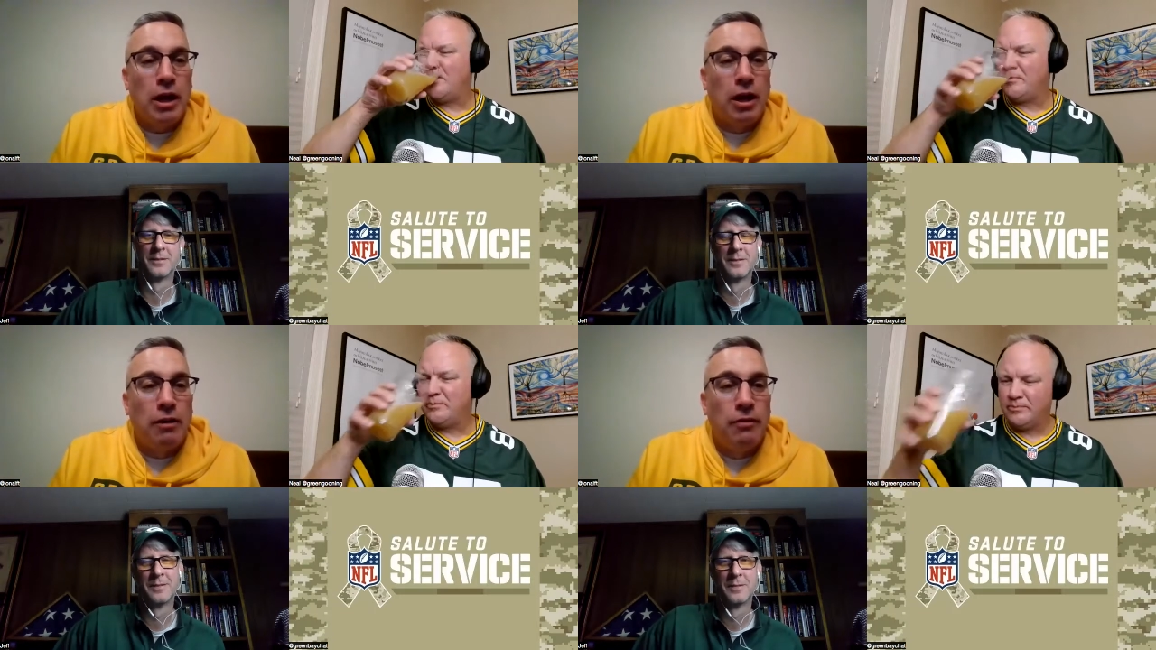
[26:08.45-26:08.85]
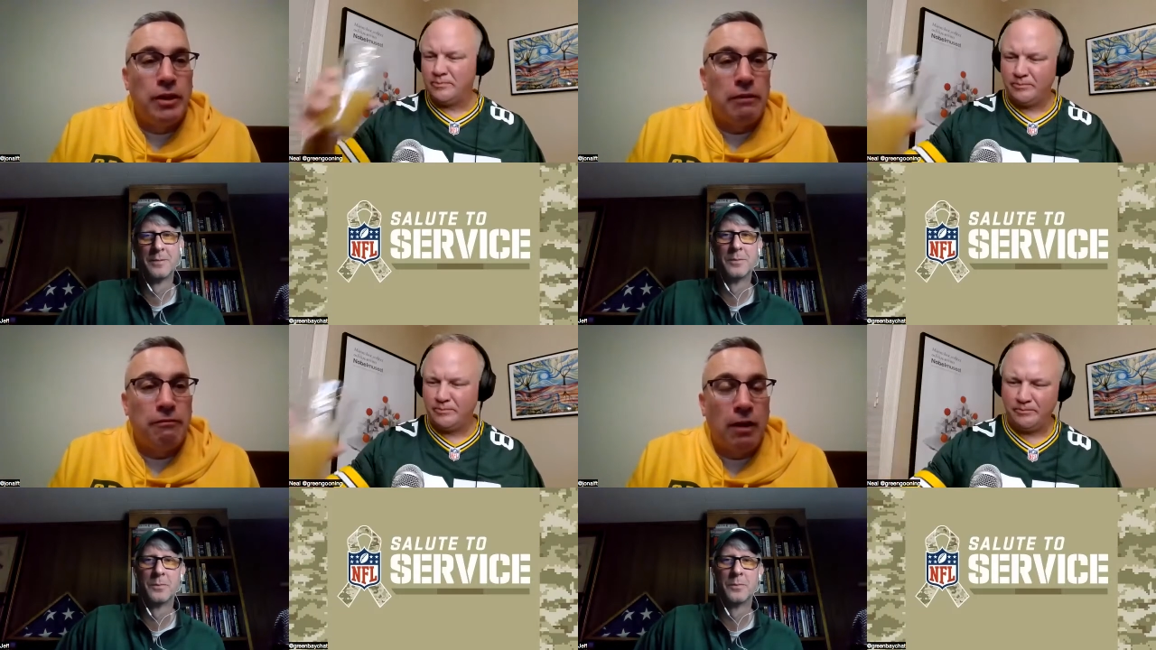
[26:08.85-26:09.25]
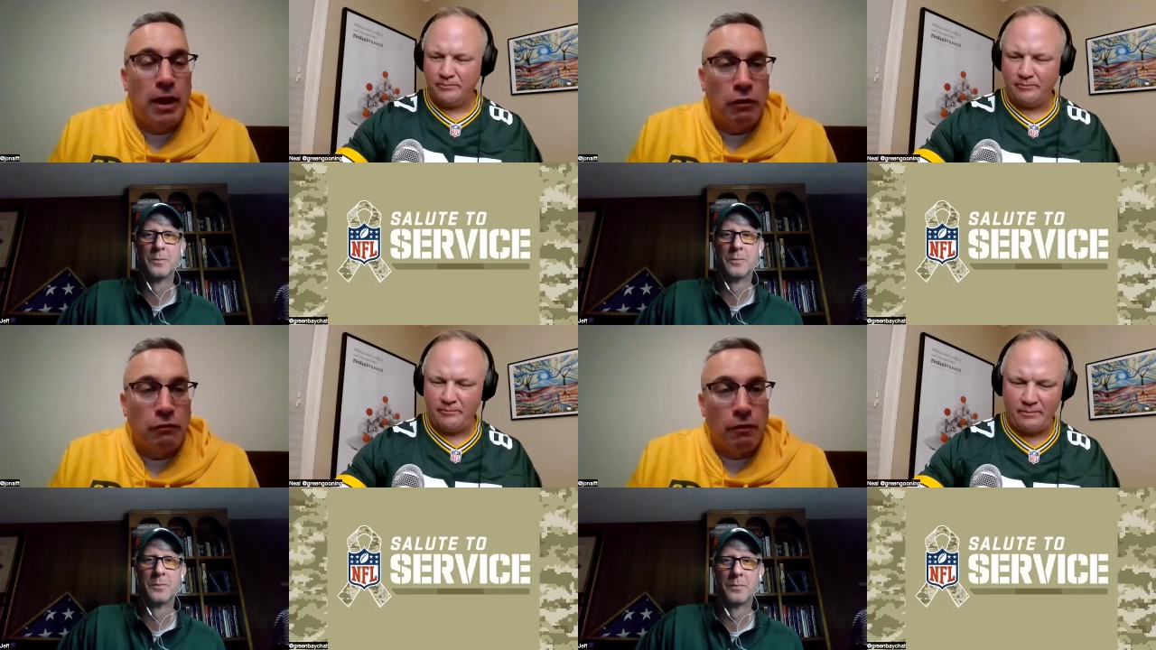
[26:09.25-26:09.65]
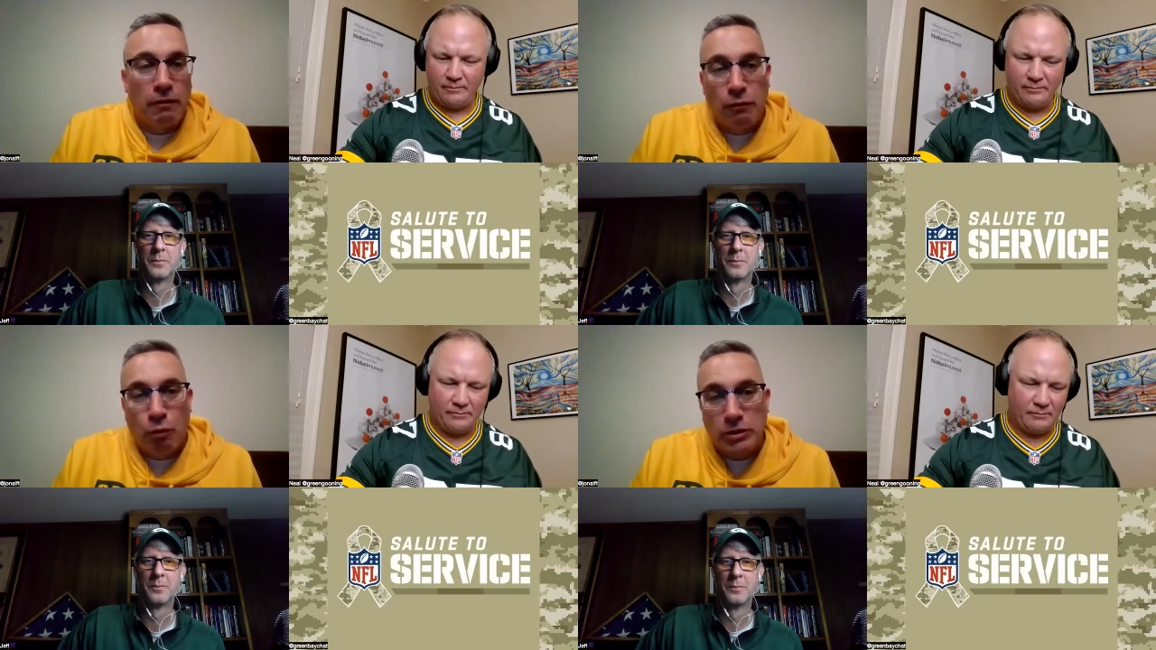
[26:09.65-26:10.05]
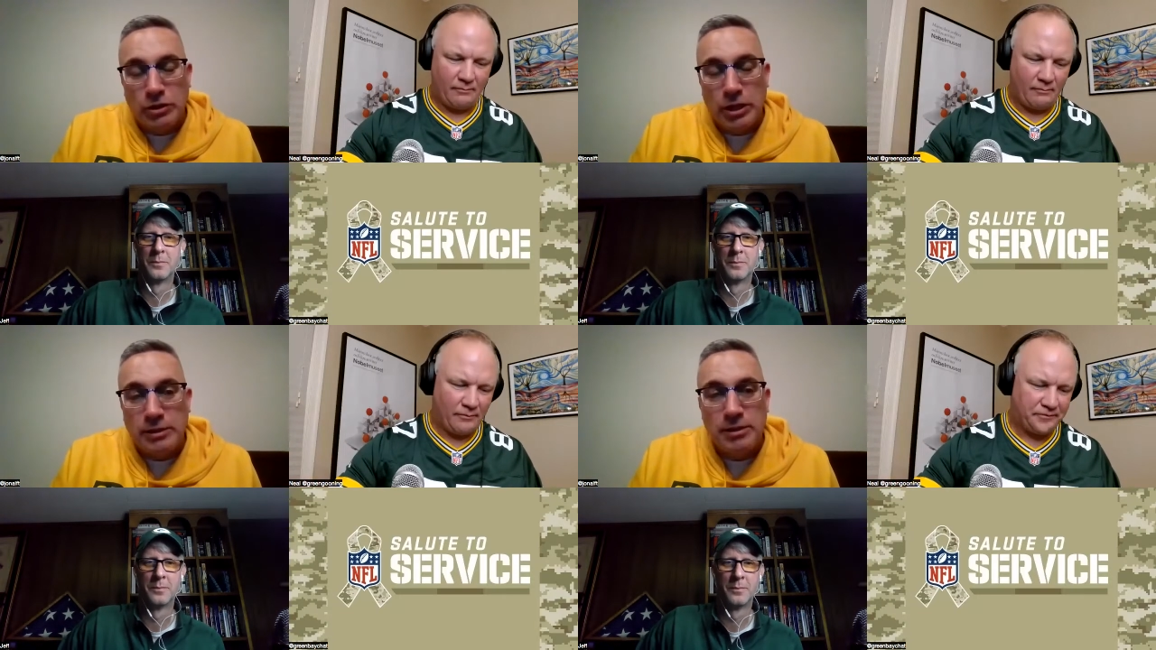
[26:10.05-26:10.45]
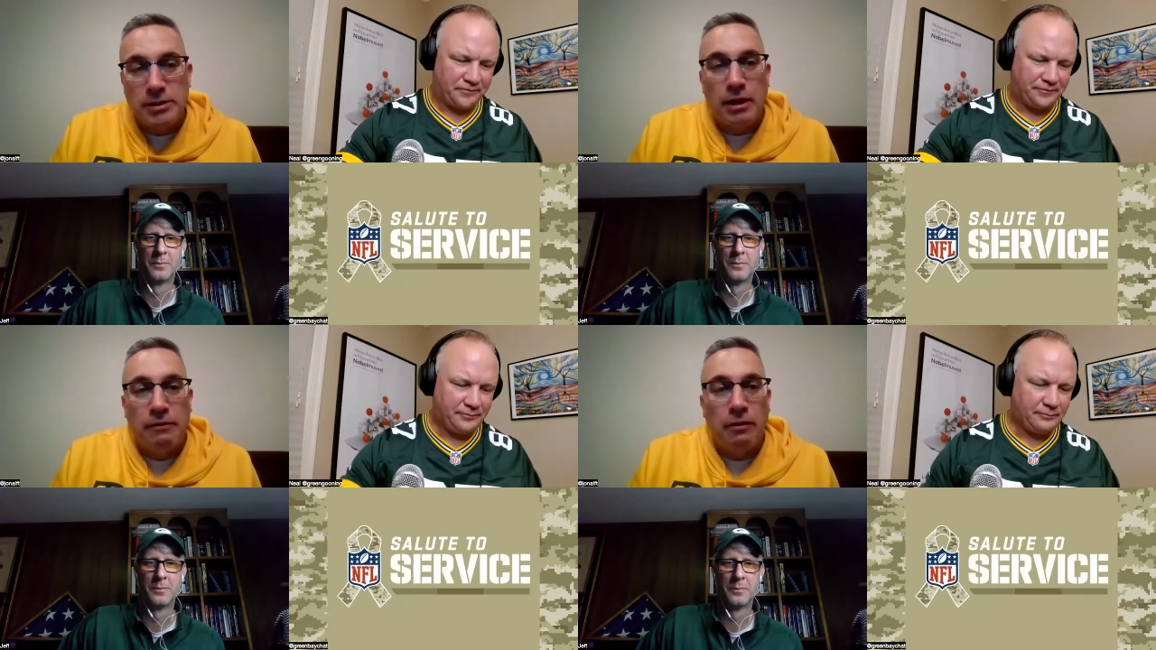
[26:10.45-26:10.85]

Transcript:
Speaker 1: of the flyover of the four jets uh,